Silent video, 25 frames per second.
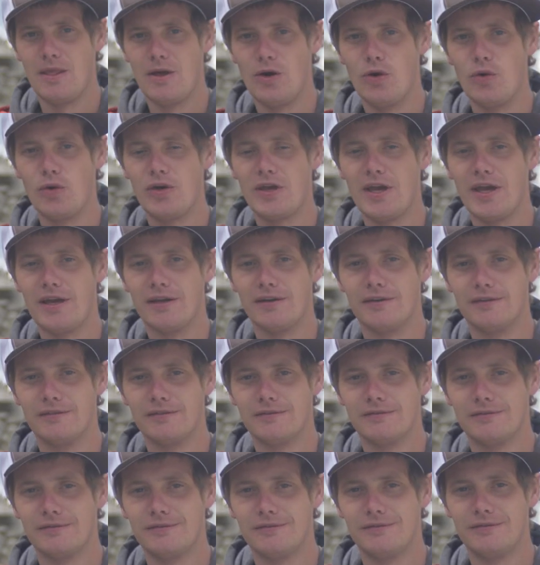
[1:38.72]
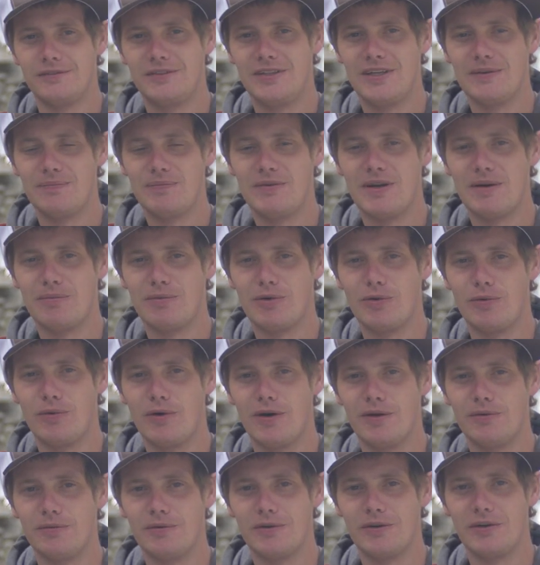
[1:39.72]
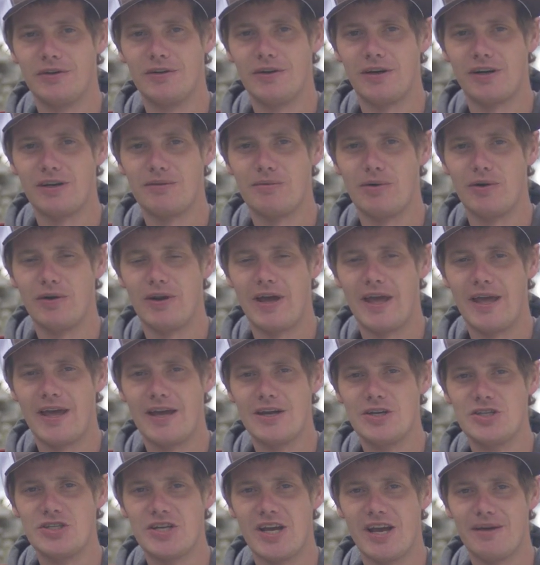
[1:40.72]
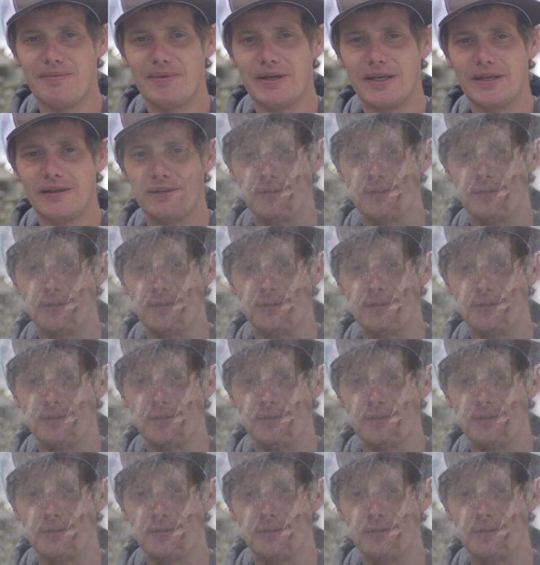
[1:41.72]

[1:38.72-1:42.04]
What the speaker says: Okay, tip number 1, we're going to talk about hand jamming.